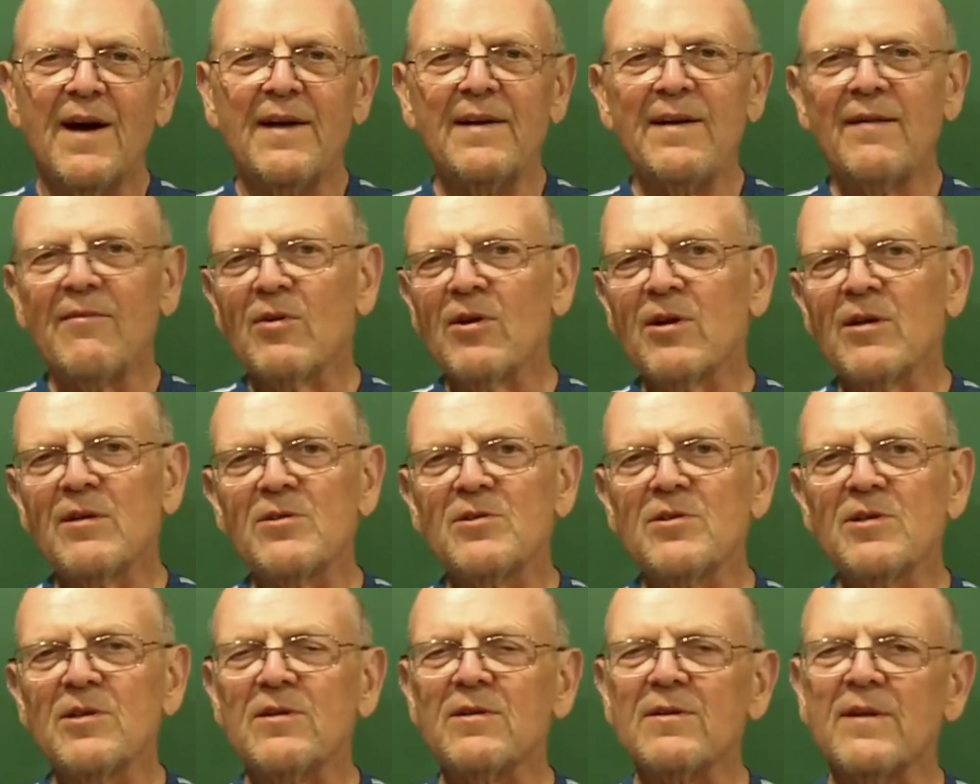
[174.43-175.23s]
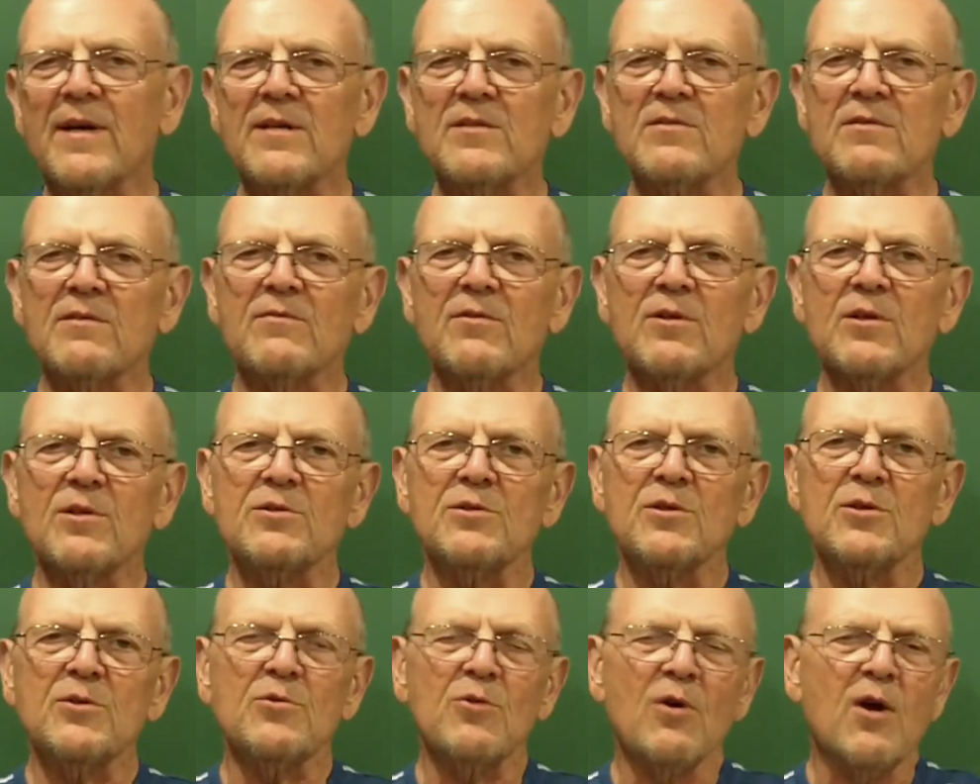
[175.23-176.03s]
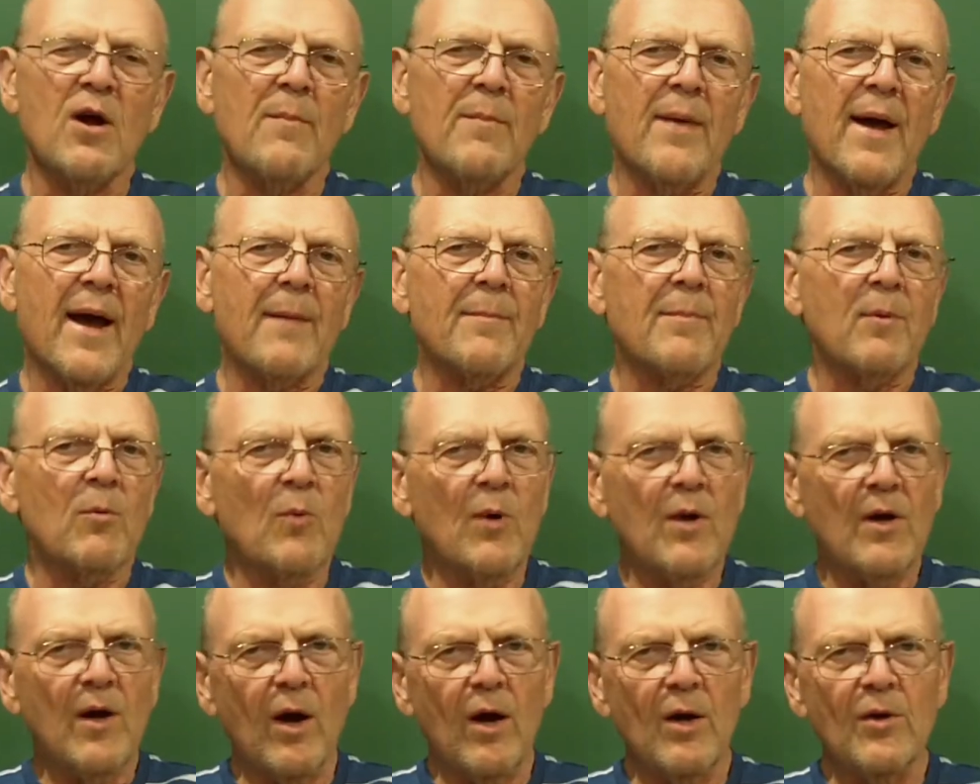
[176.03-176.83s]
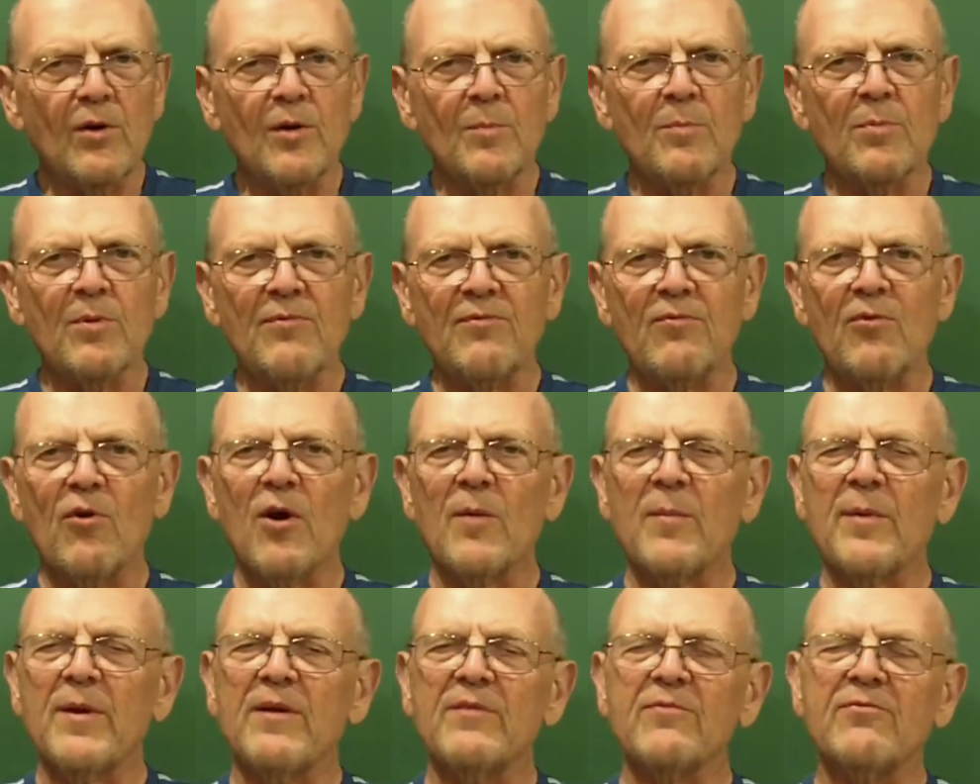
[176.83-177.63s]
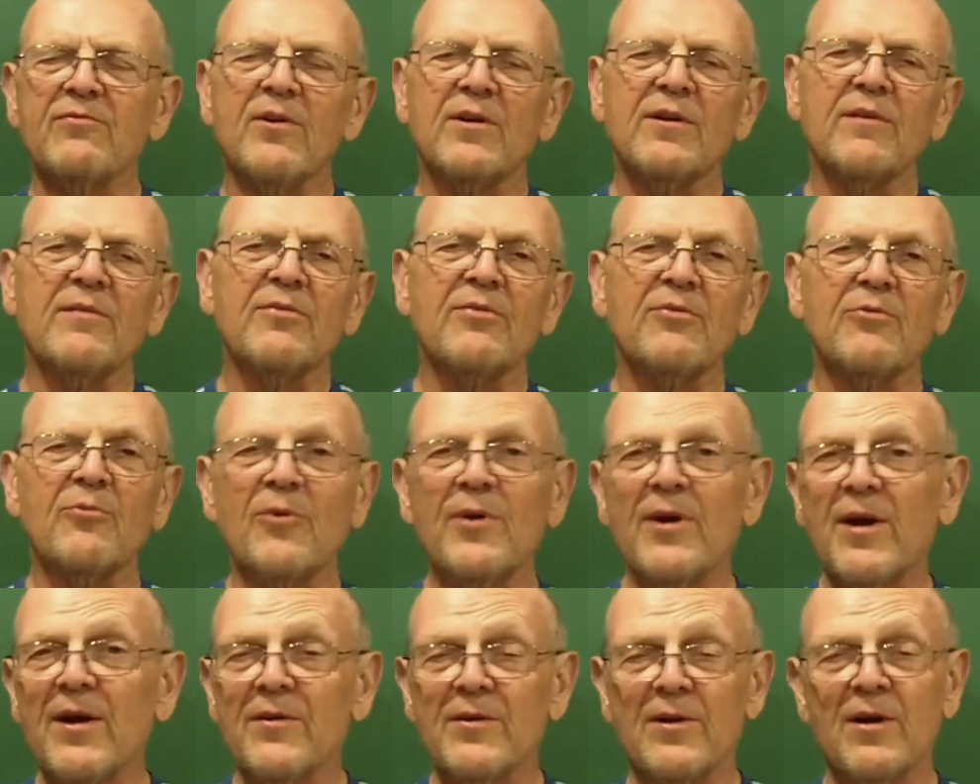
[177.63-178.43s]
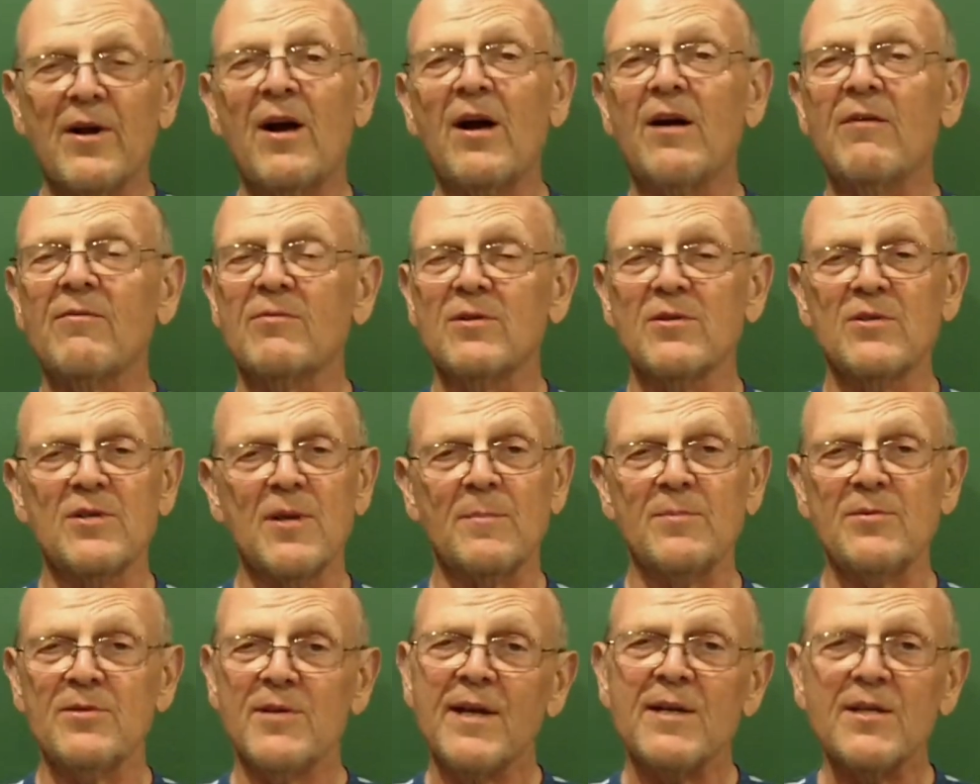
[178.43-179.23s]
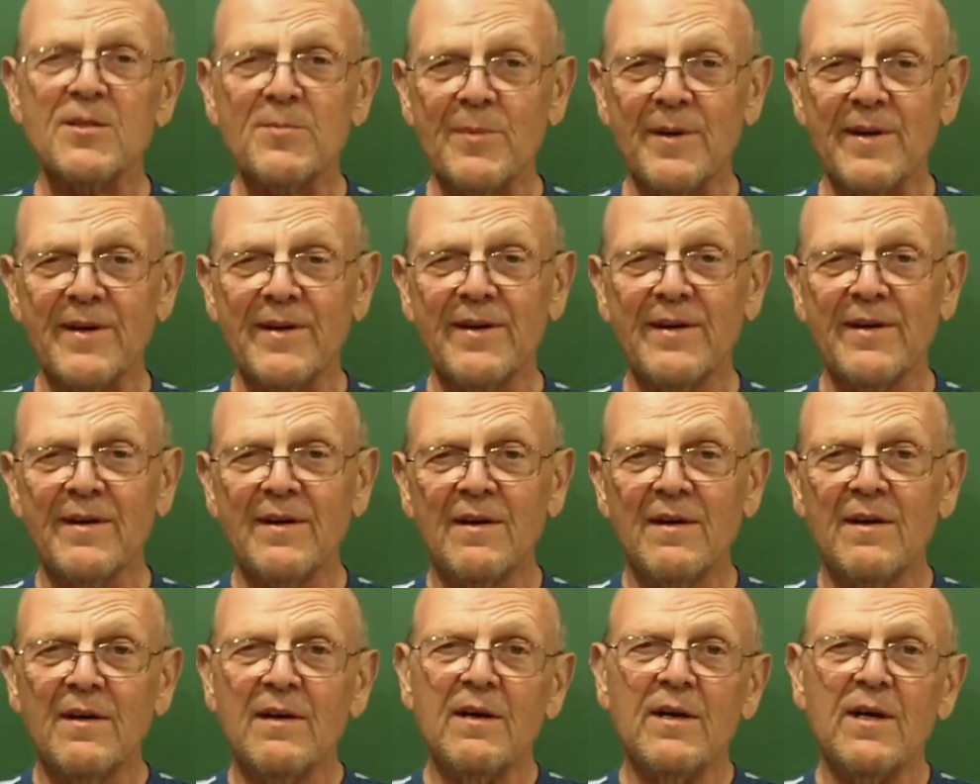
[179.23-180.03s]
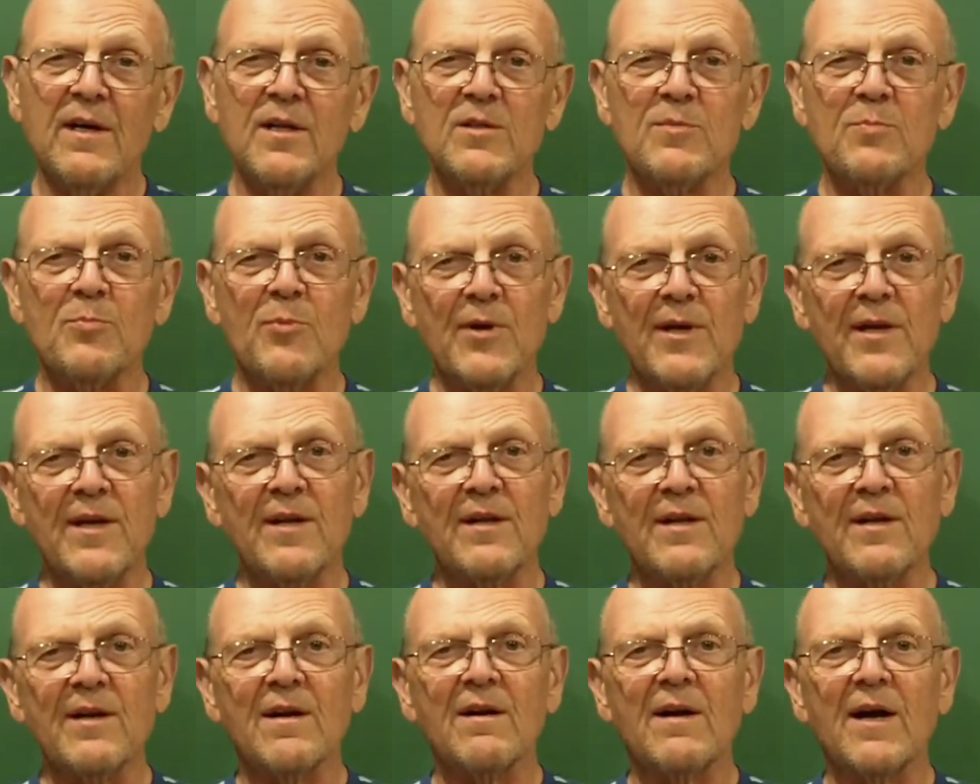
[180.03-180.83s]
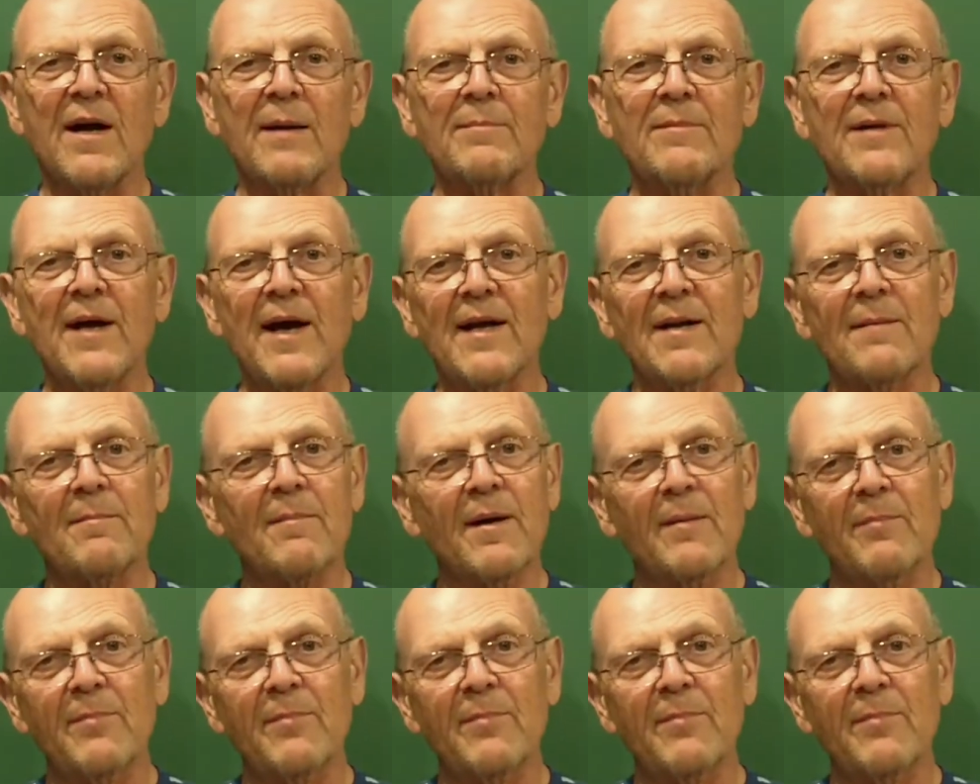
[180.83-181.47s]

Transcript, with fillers: I never considered extroversion a drawback, but when underperforming in front of three other golfers upsets me, it's pretty clear I'm not